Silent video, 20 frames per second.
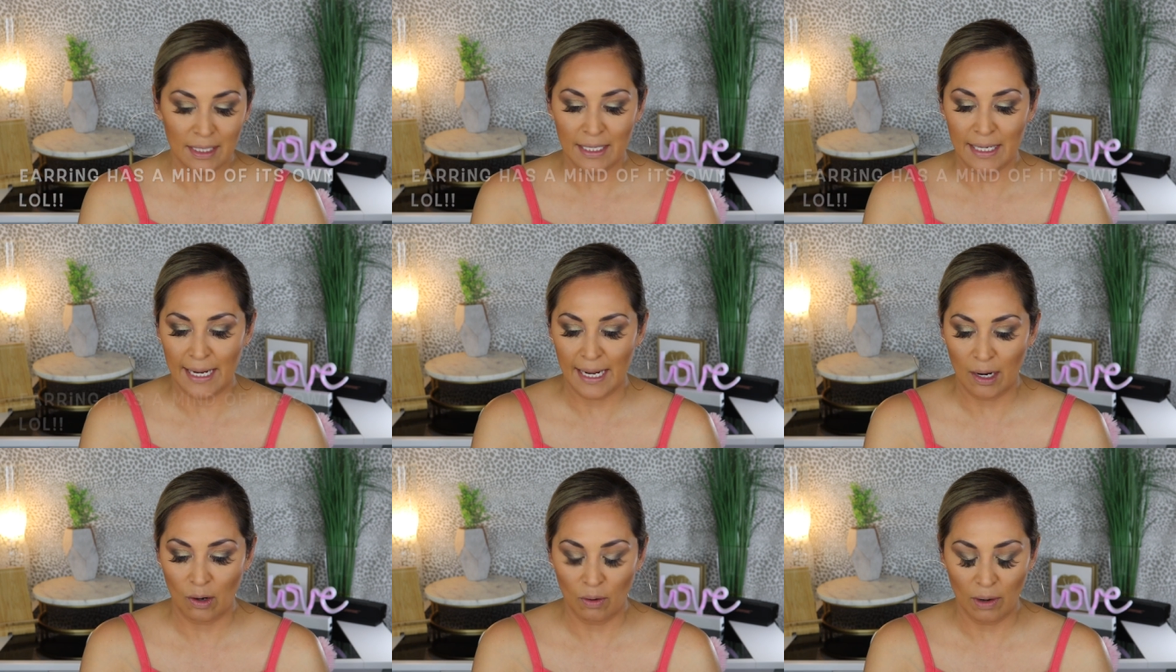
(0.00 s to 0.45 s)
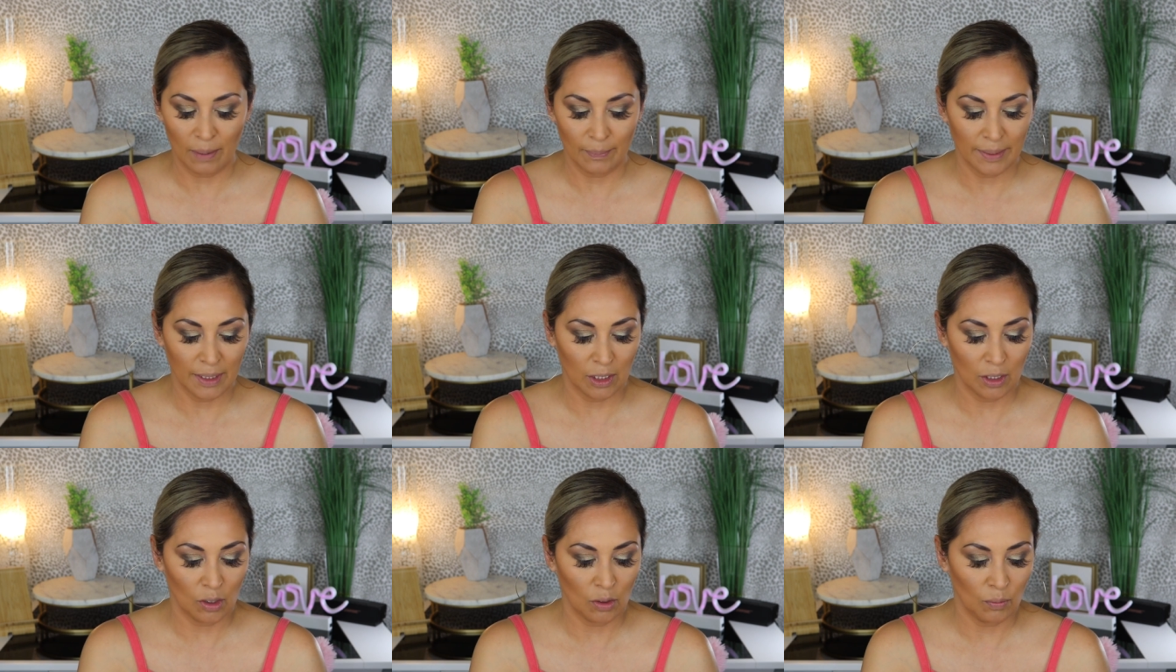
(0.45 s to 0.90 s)
Now I'm
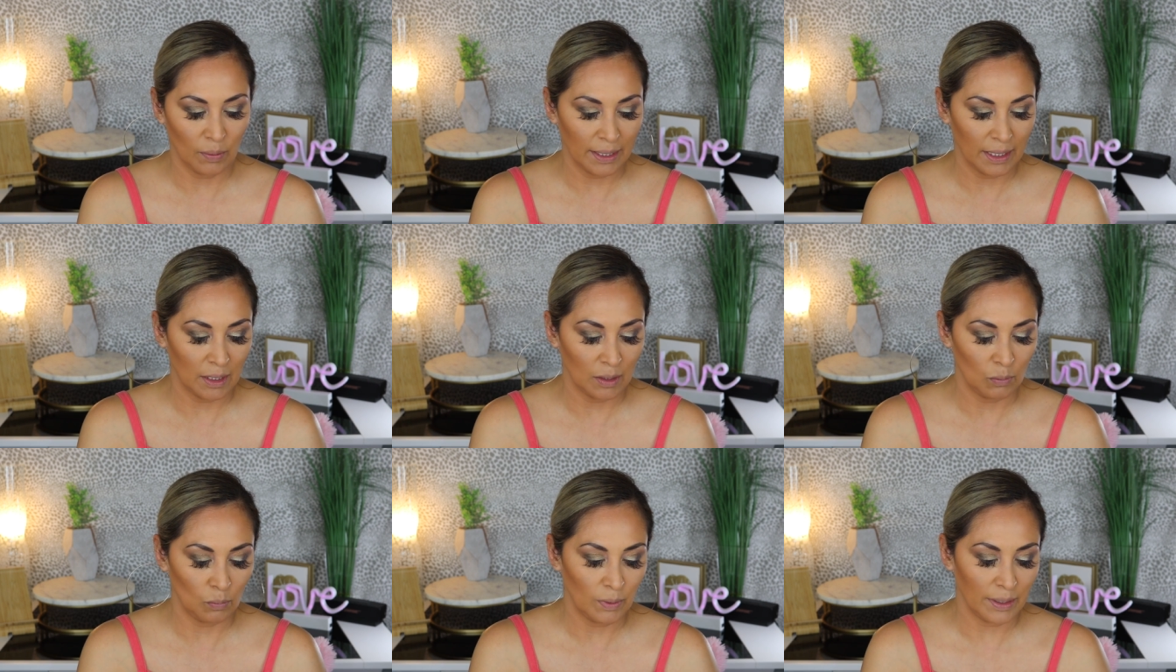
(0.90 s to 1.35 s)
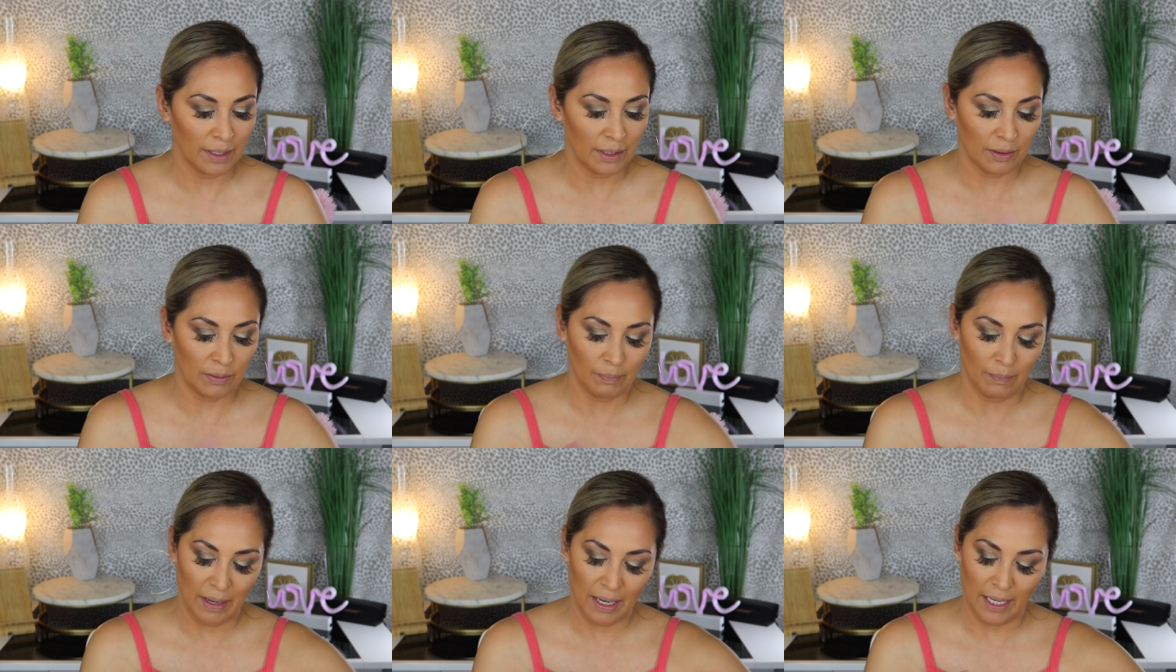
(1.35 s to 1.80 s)
gonna go in
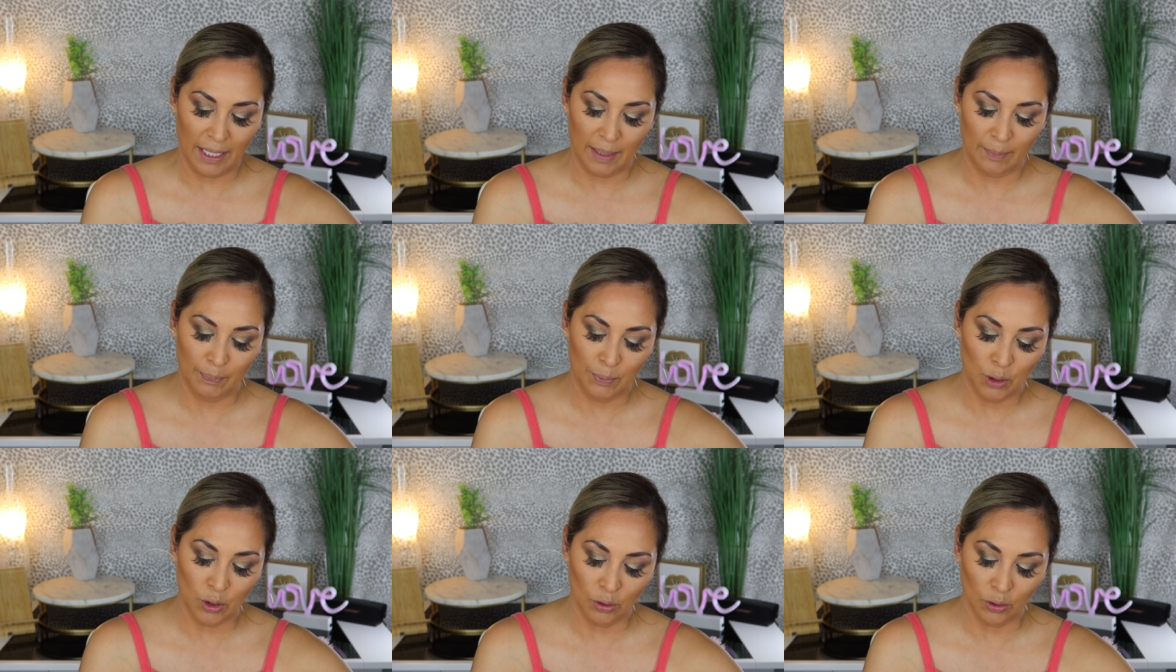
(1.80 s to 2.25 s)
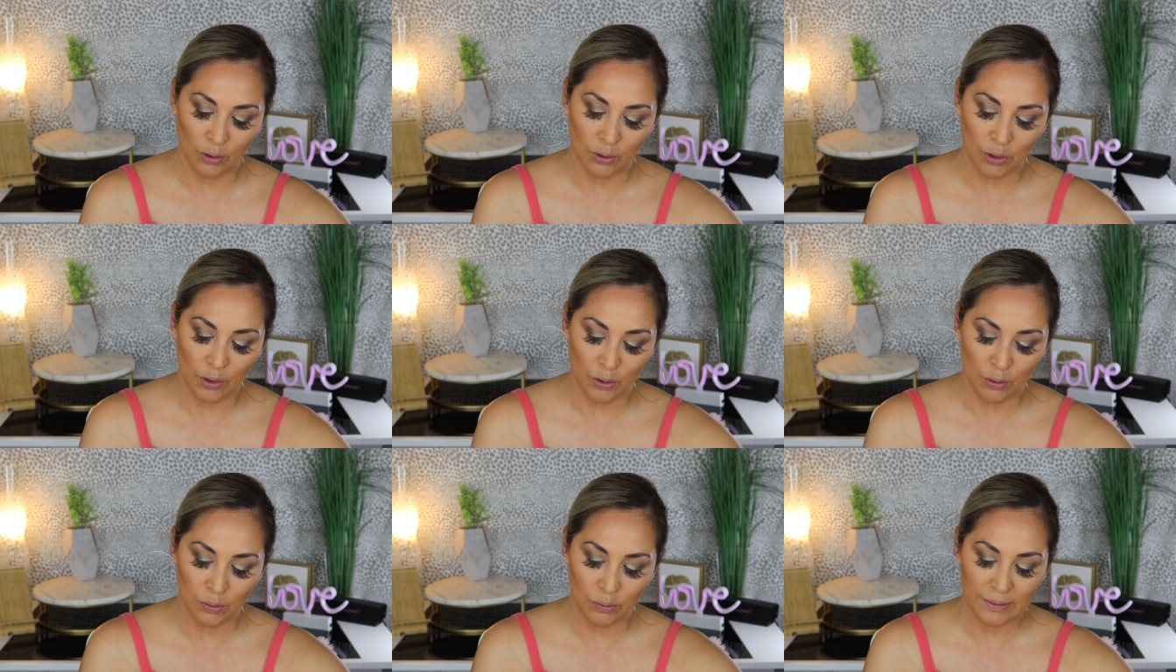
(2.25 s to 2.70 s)
with my Pure
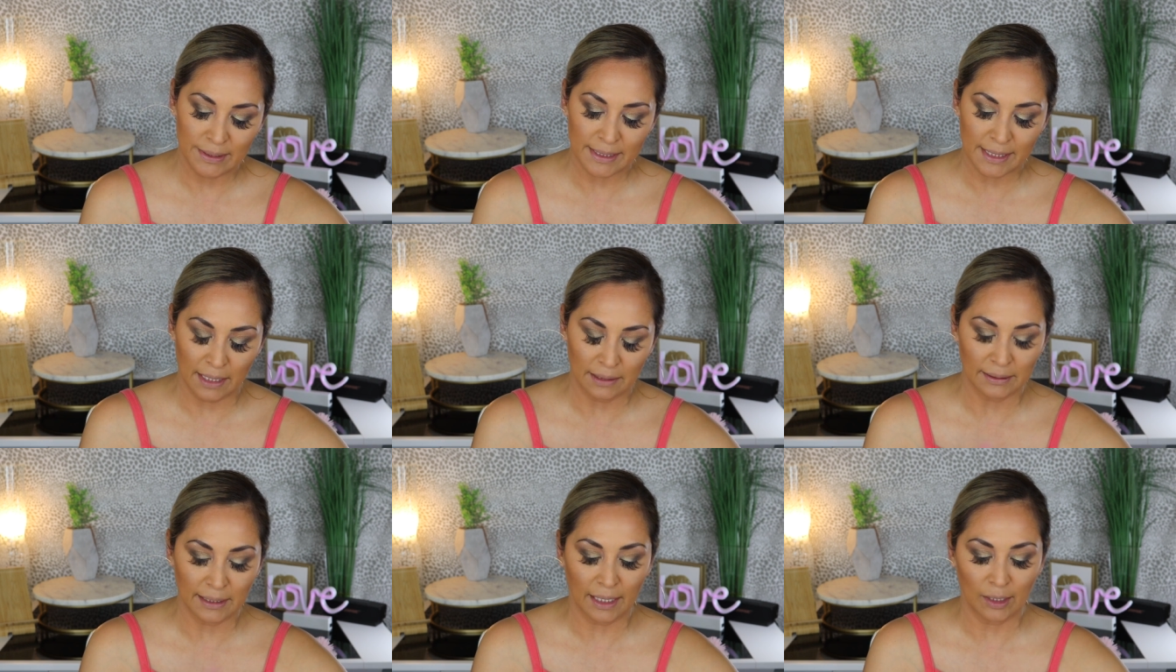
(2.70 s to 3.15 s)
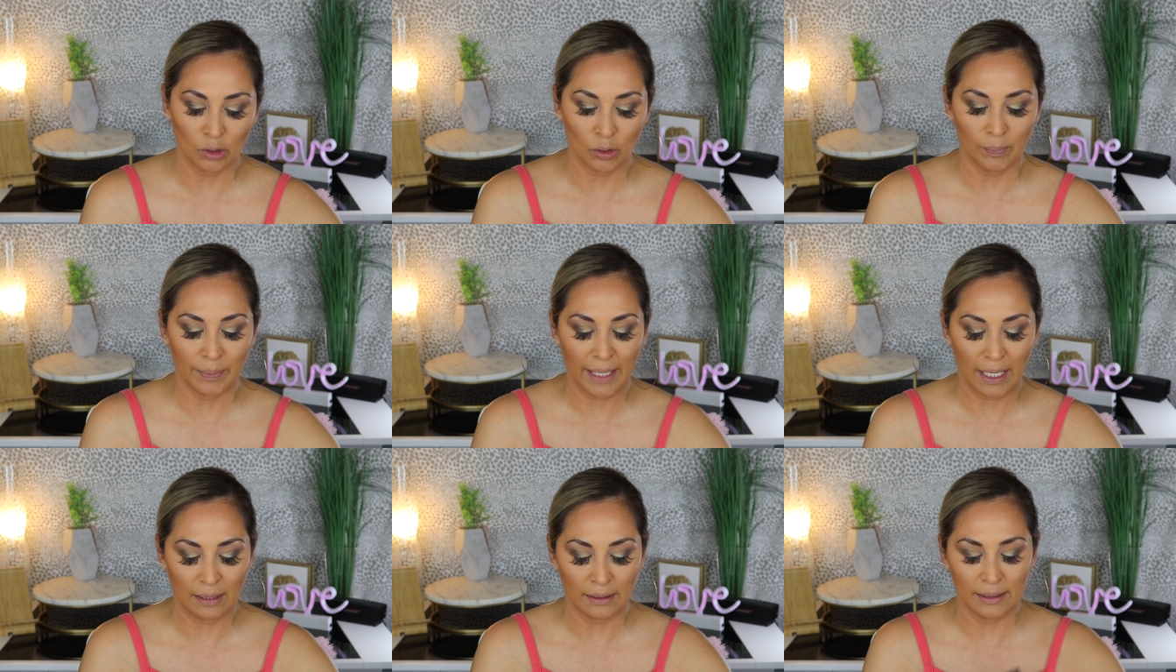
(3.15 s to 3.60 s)
Nude Sunlighter
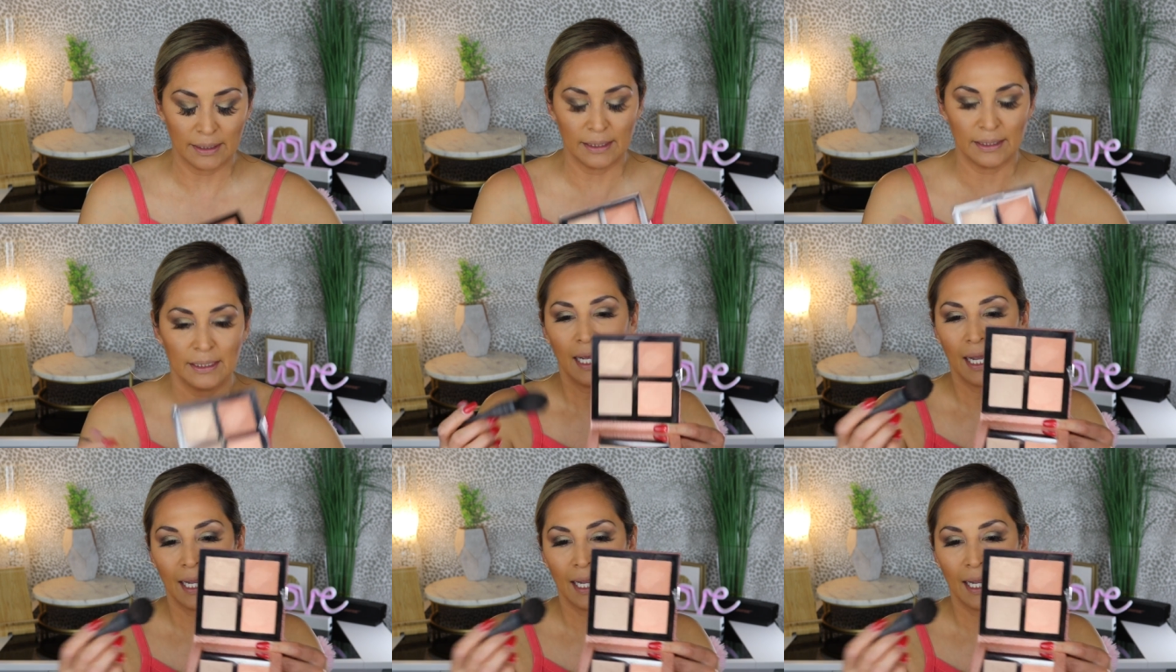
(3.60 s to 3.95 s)
Palette.